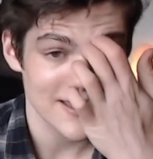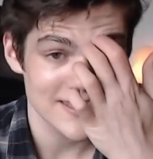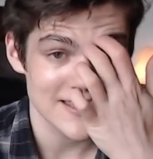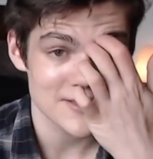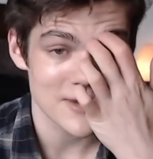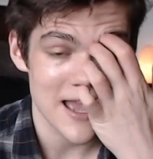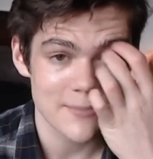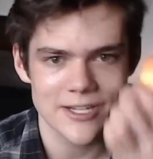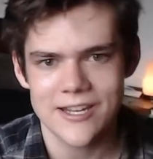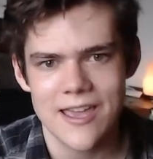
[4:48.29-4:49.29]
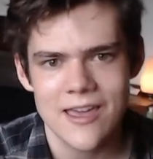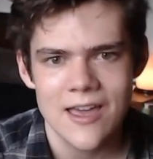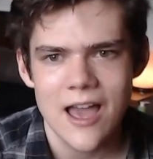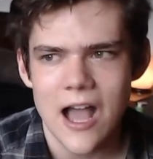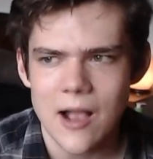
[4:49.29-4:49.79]
I think that's what happened today.
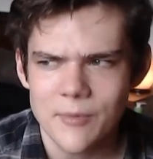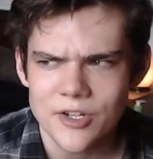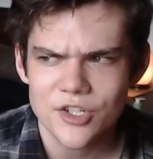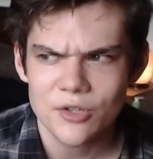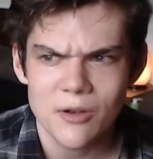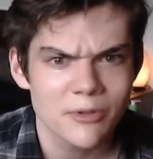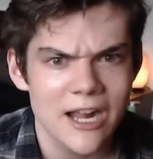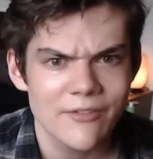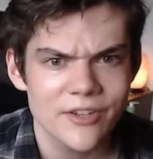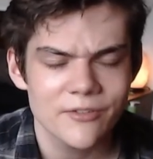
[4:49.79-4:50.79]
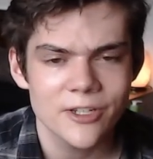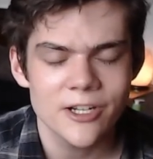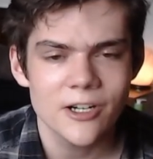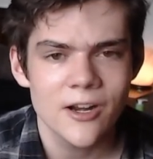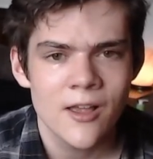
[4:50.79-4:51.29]
I'm not sure what we're having for dinner.